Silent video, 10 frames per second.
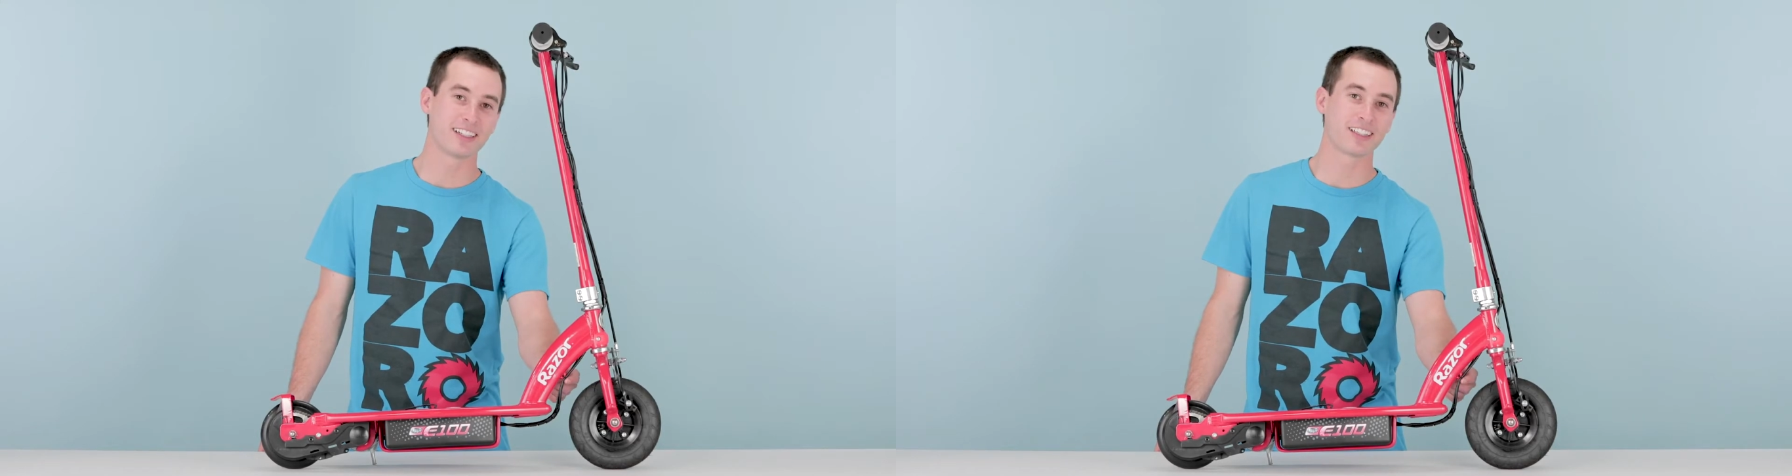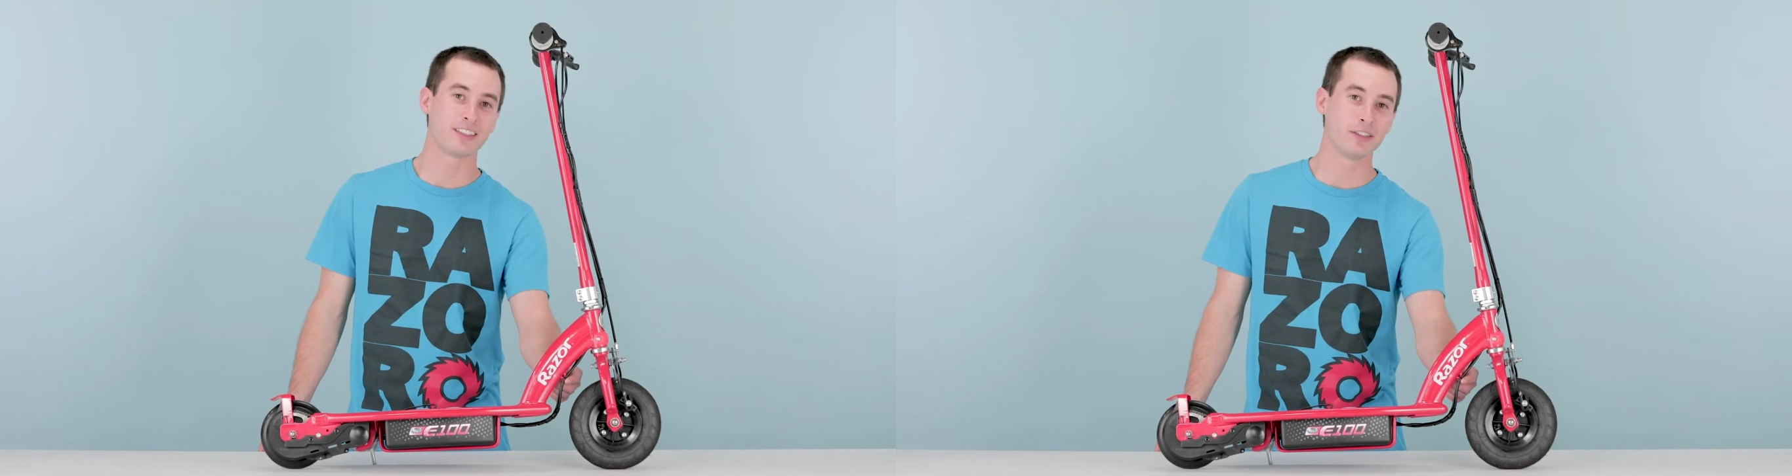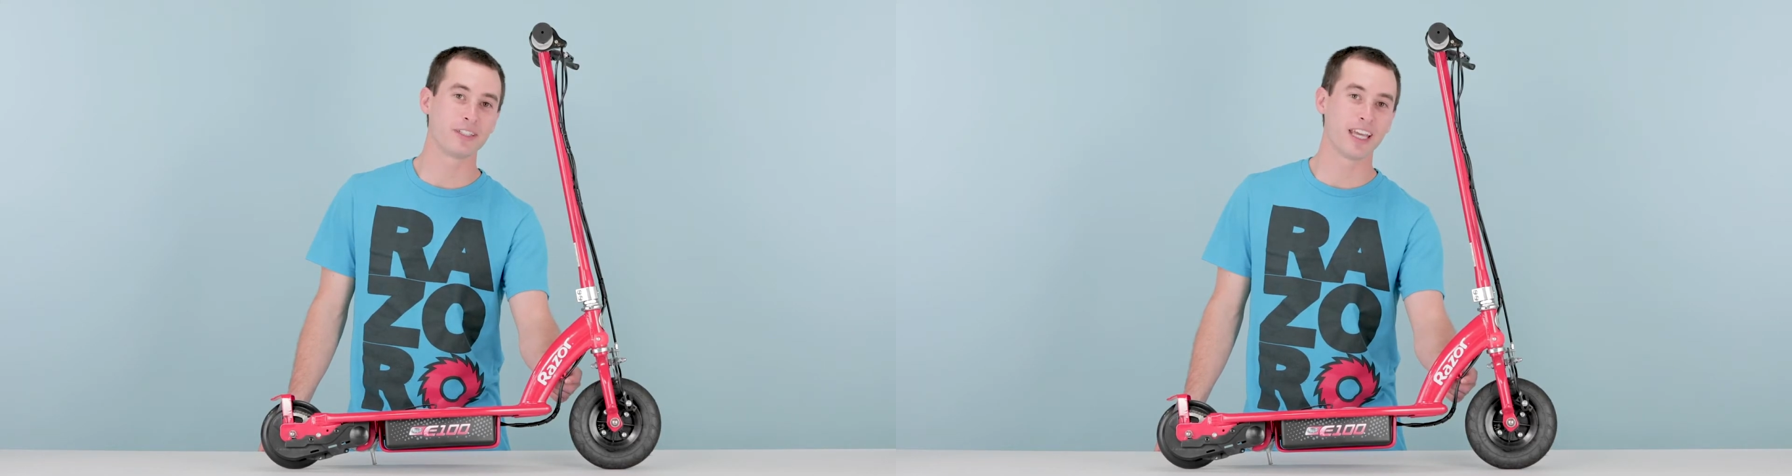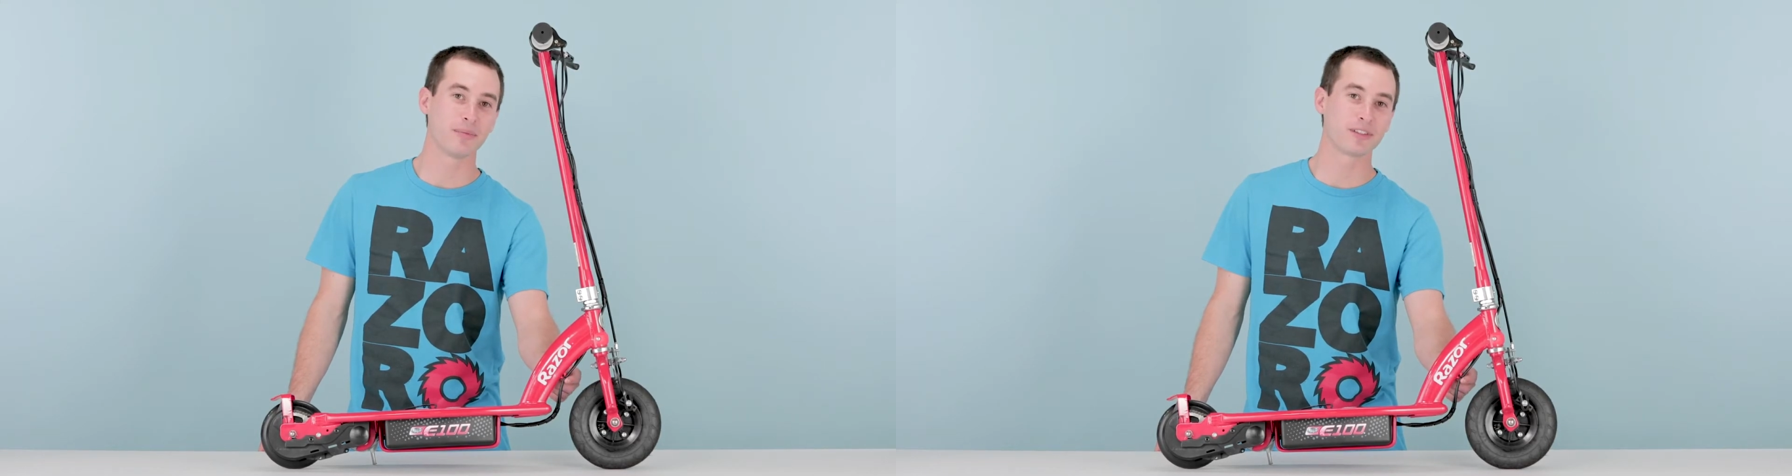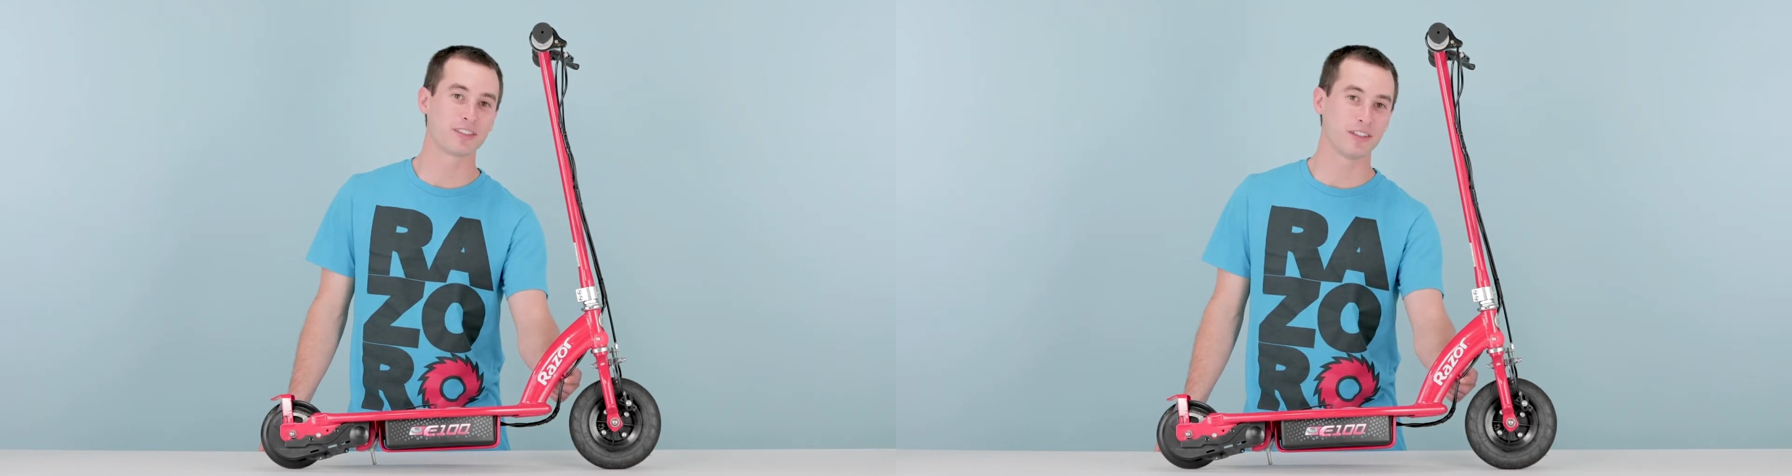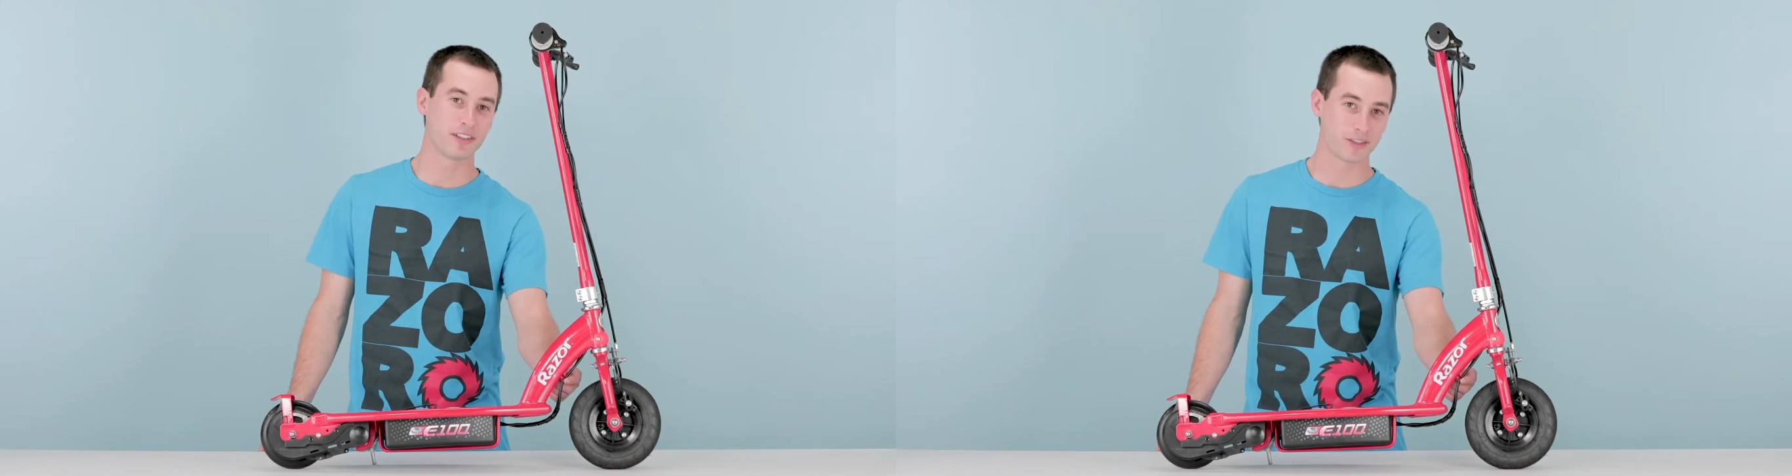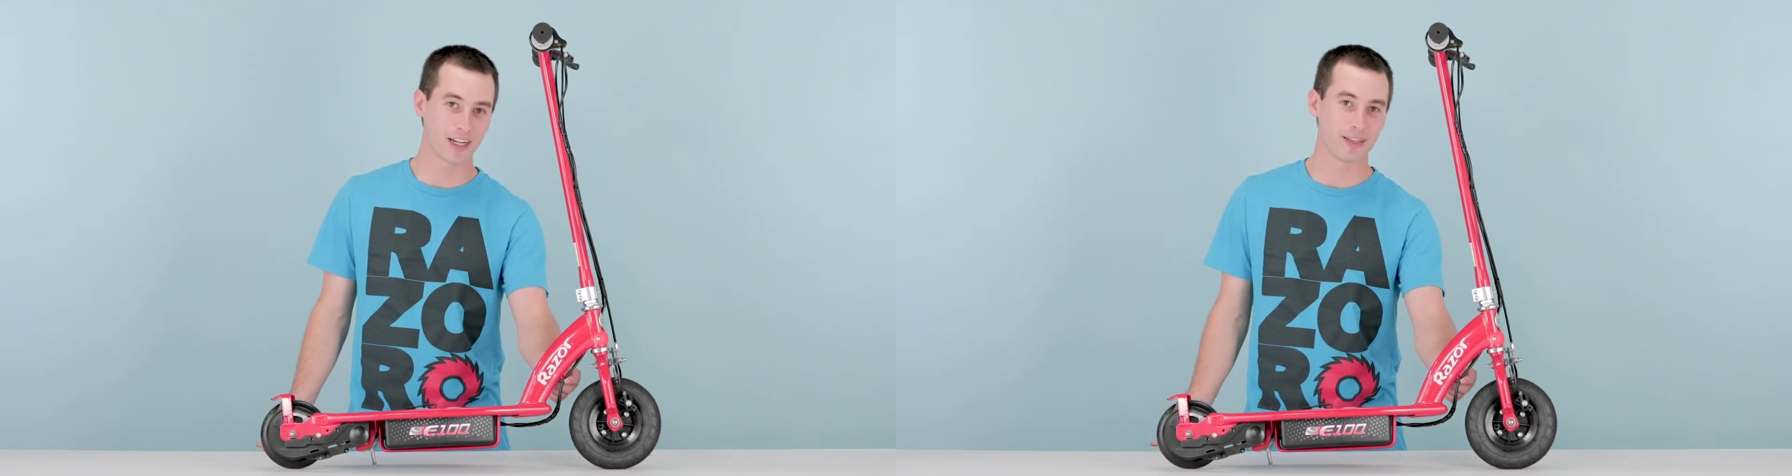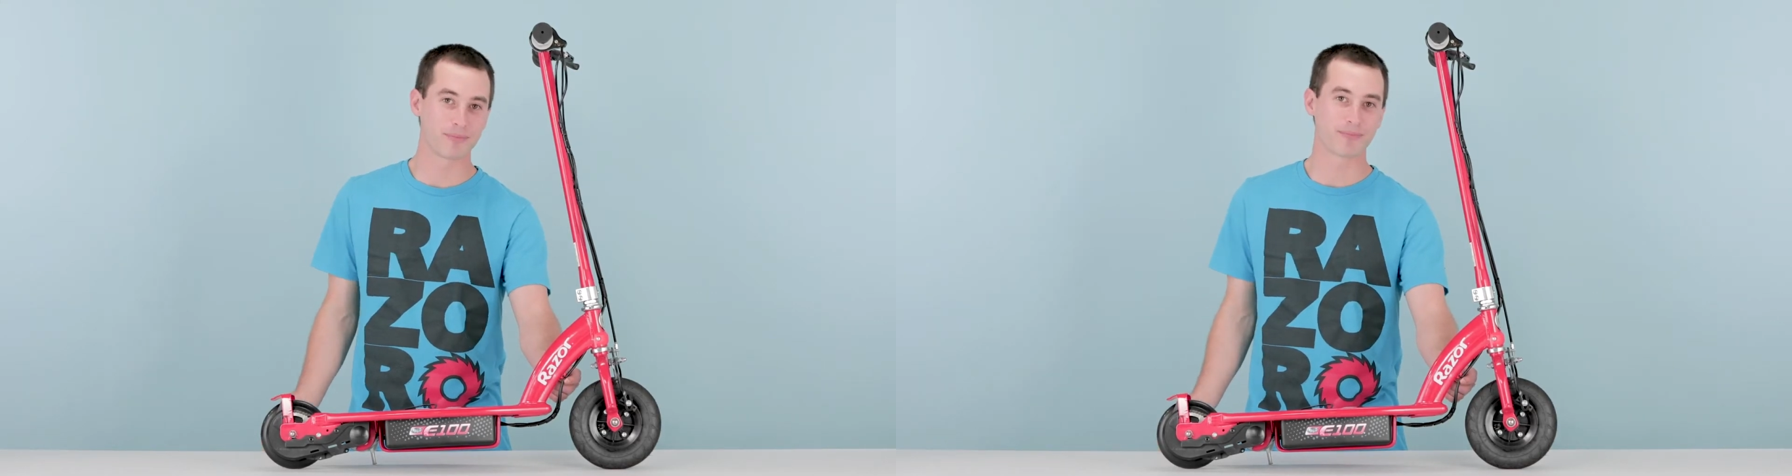the 2 cables to the
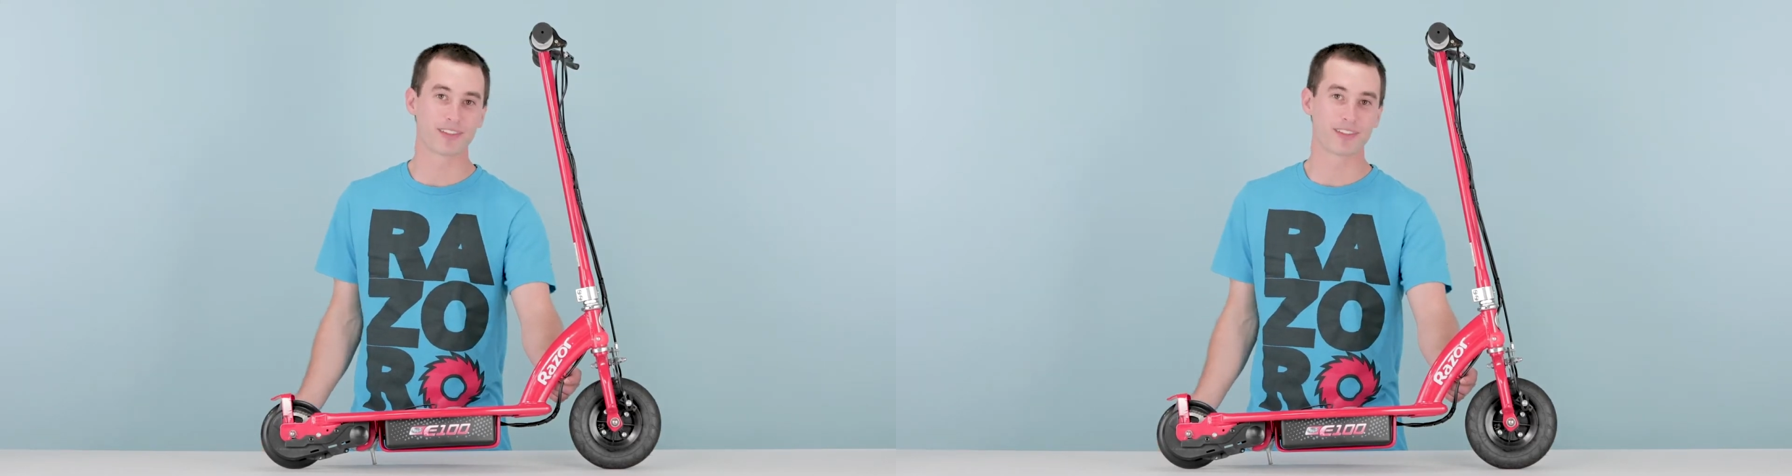frame.